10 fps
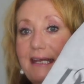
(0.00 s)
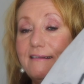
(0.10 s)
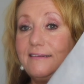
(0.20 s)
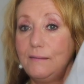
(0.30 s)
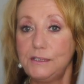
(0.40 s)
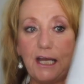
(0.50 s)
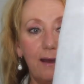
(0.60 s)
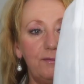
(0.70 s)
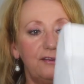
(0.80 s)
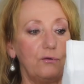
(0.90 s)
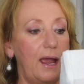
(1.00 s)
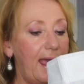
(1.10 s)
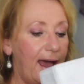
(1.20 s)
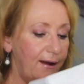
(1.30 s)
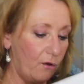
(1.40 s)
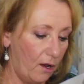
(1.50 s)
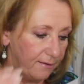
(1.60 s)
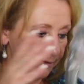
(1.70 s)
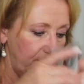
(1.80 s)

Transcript: And sometimes there are add-ons.